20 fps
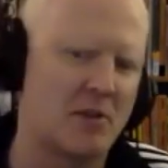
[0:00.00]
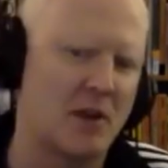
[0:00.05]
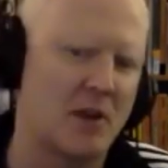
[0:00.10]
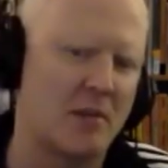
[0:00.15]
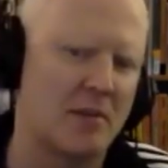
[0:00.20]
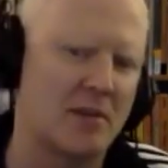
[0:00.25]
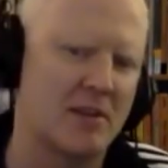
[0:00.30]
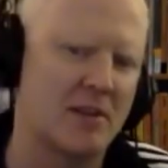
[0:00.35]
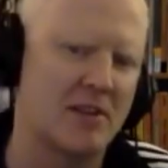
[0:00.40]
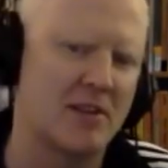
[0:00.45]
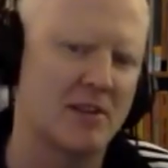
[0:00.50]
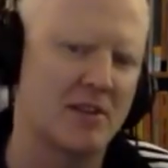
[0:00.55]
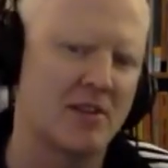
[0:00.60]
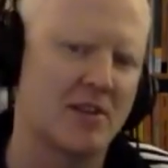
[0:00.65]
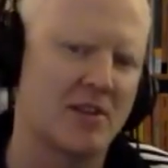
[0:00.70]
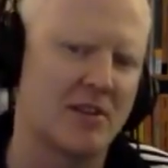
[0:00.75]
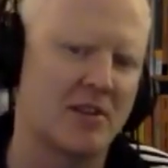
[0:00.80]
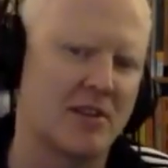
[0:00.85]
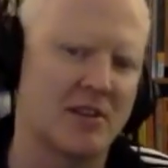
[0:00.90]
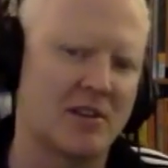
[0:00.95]
company on
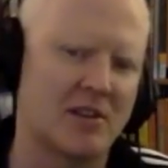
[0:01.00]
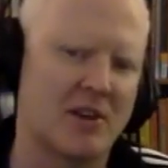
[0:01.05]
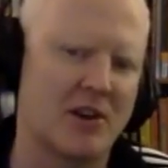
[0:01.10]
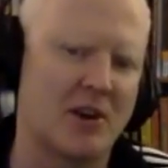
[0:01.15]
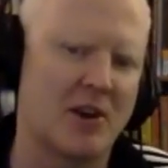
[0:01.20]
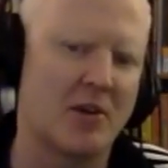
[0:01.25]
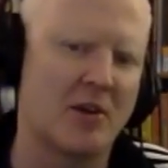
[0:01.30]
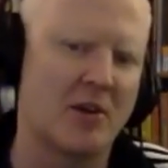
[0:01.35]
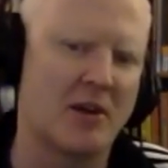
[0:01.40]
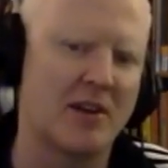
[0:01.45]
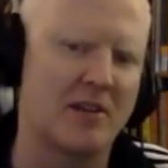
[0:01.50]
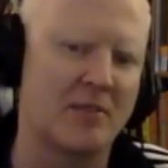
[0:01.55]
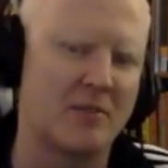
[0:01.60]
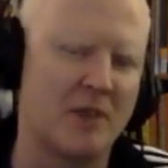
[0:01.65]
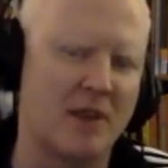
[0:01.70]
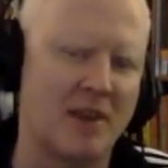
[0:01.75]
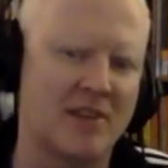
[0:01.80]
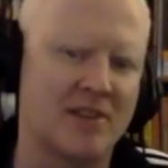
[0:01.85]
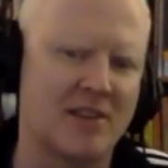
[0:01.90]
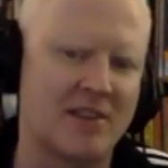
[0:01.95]
the car ride
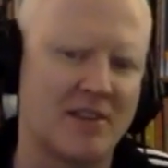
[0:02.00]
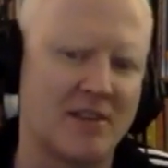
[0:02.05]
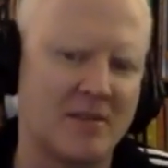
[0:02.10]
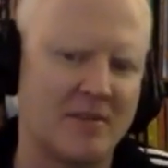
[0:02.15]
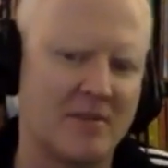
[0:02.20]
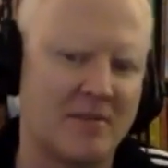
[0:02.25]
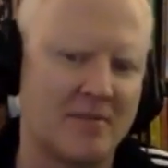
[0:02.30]
west.